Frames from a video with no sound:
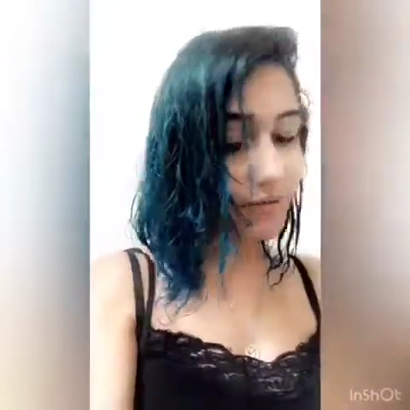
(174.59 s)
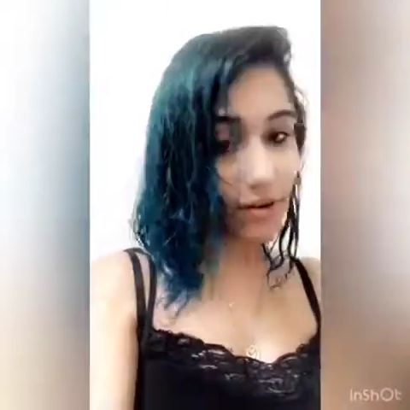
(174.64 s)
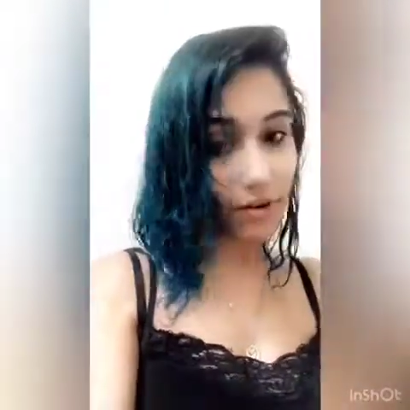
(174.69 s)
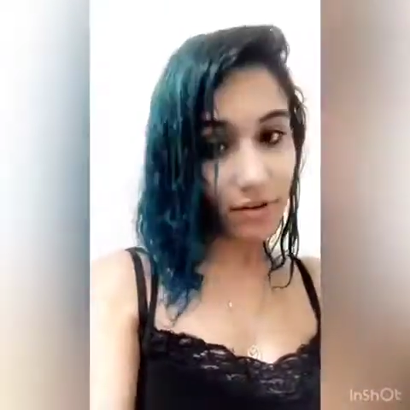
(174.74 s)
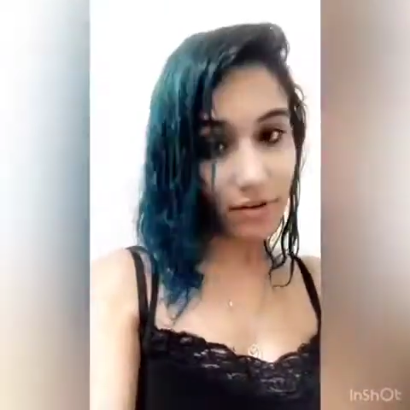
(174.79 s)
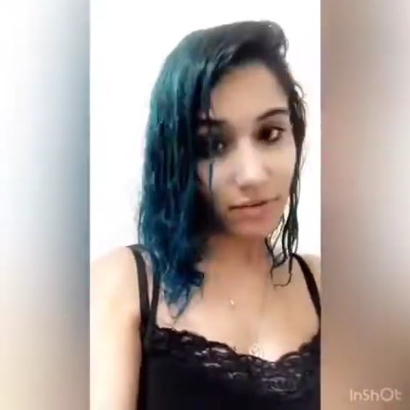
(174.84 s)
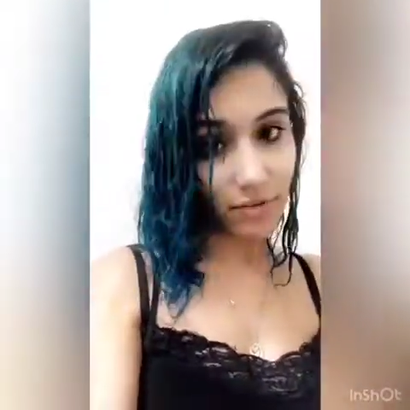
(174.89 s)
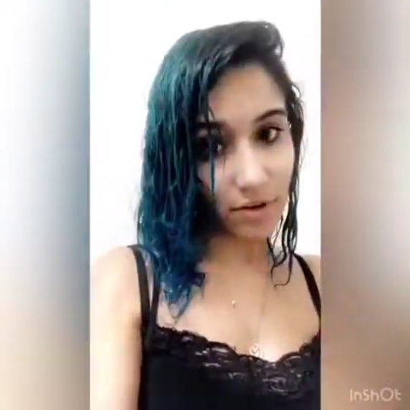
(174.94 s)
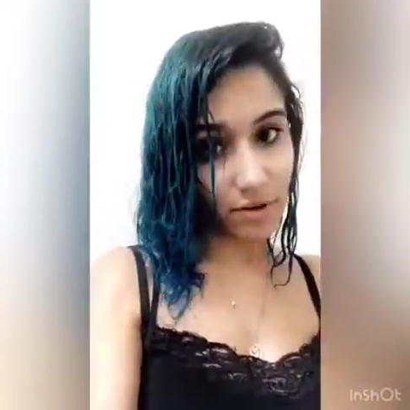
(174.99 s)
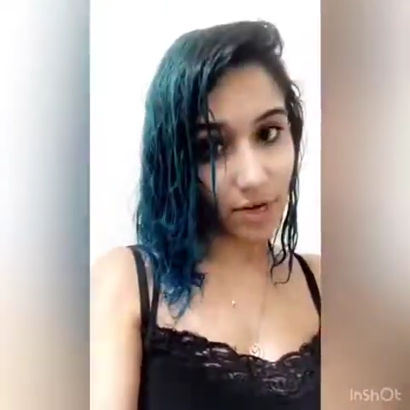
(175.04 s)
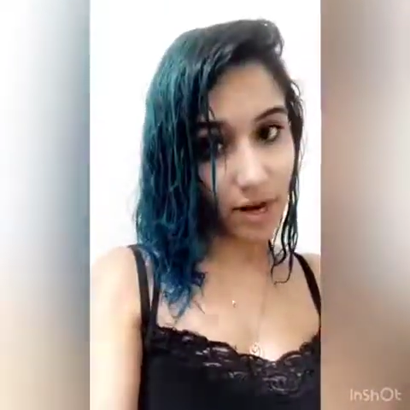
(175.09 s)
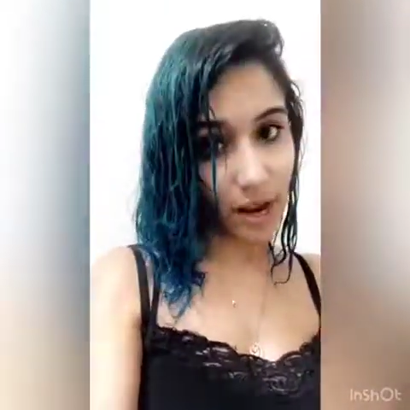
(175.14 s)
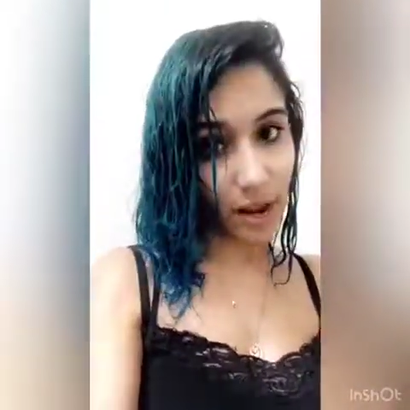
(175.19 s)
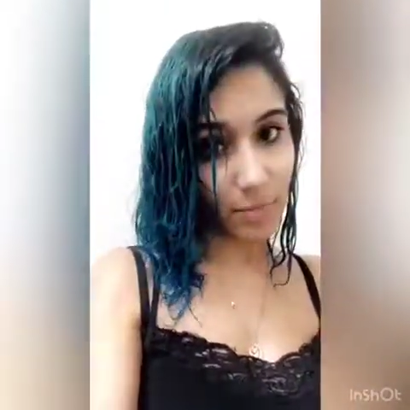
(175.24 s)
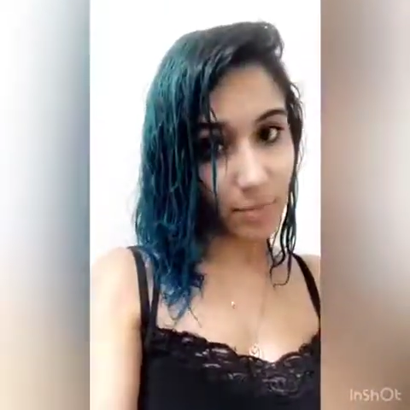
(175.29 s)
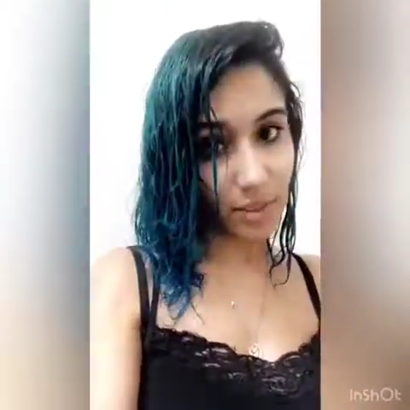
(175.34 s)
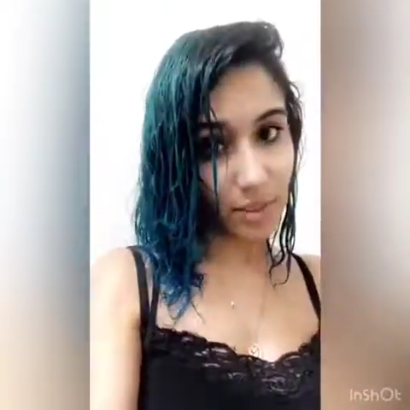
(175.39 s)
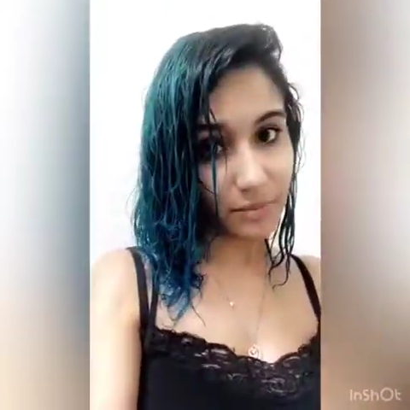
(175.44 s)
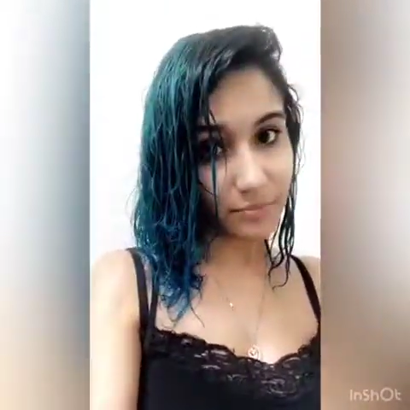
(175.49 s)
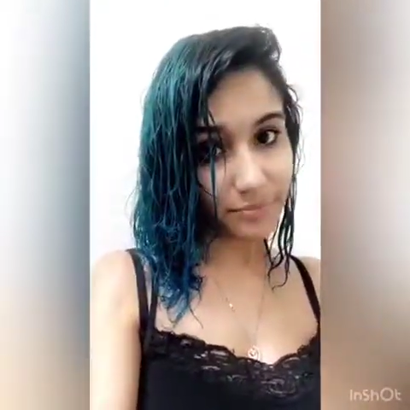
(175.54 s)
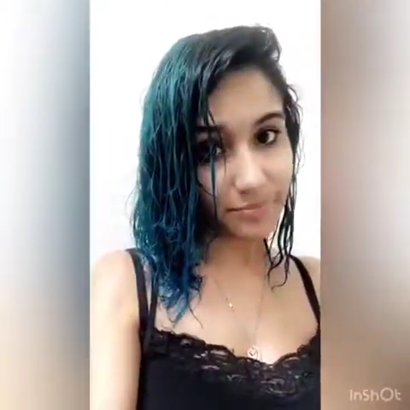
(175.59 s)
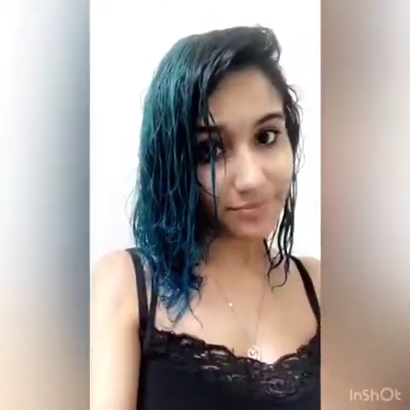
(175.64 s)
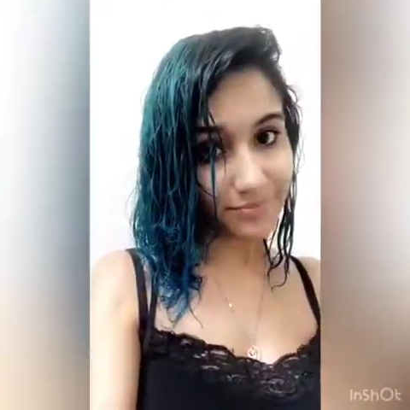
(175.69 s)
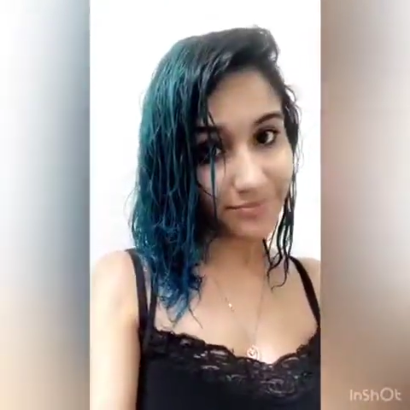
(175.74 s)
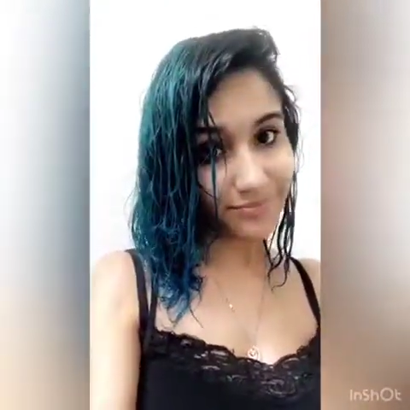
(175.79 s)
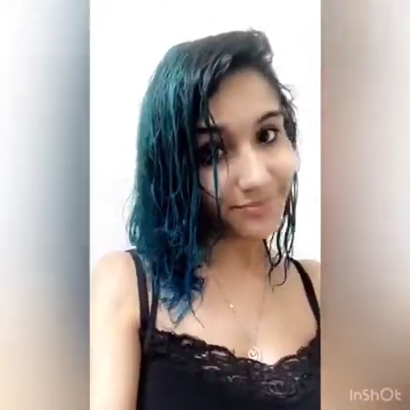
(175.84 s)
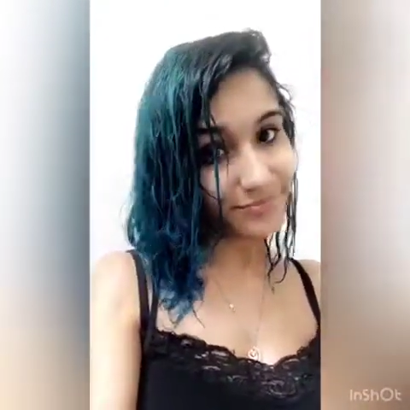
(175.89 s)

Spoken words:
very, very happy.